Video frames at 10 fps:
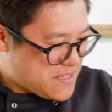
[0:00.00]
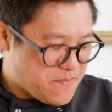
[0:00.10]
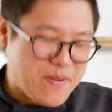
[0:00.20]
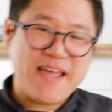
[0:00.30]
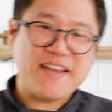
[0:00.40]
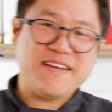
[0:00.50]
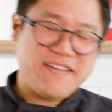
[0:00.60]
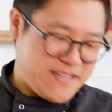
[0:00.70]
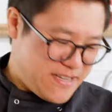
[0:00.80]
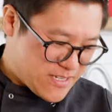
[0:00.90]
The pan
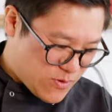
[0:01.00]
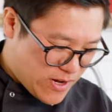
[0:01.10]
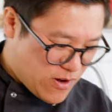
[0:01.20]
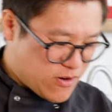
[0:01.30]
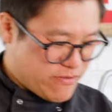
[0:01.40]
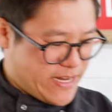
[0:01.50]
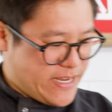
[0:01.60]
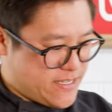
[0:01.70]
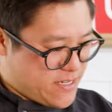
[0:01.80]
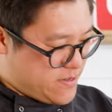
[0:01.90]
is quite hot
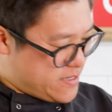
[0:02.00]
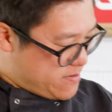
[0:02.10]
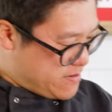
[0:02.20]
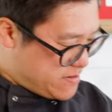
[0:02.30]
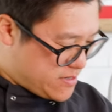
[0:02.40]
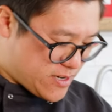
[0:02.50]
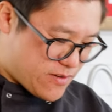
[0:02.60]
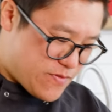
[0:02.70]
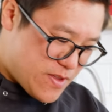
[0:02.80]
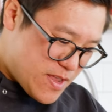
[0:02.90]
already, so it's on
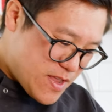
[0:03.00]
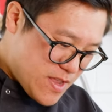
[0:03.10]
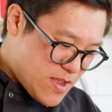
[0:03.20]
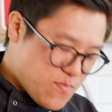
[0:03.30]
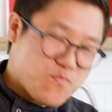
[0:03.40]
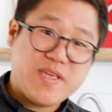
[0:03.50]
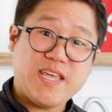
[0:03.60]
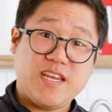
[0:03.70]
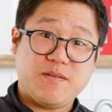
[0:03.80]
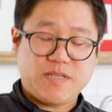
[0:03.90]

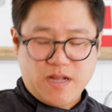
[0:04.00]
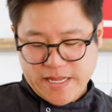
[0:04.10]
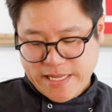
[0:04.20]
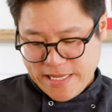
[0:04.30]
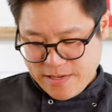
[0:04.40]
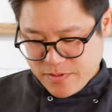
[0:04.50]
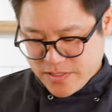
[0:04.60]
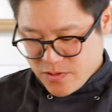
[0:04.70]
medium to high heat, because